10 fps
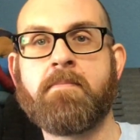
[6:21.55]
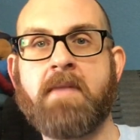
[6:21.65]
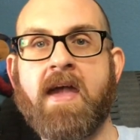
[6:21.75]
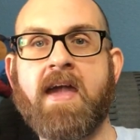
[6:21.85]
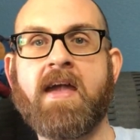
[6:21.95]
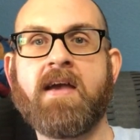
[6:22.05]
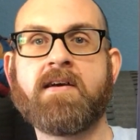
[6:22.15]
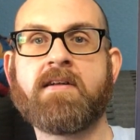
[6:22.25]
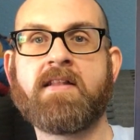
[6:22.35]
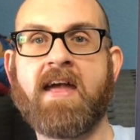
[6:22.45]

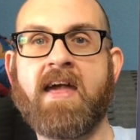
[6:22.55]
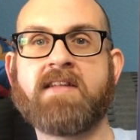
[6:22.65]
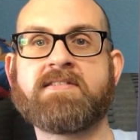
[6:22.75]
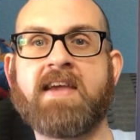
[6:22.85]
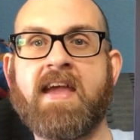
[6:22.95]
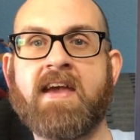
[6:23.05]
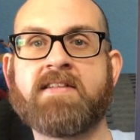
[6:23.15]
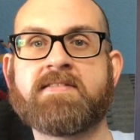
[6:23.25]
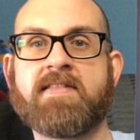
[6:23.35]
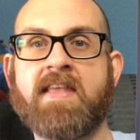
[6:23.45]

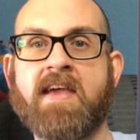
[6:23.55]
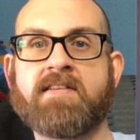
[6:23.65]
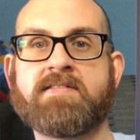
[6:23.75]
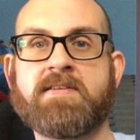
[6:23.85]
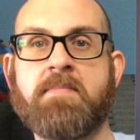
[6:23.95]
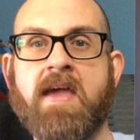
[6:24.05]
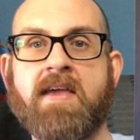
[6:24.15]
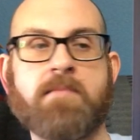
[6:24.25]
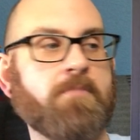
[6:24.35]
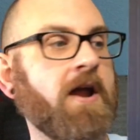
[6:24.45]
May-LanTan's Things to
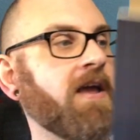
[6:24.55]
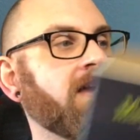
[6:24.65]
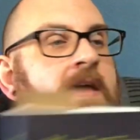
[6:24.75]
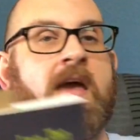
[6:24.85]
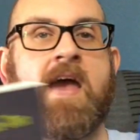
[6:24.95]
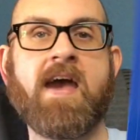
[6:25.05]
Make and Break.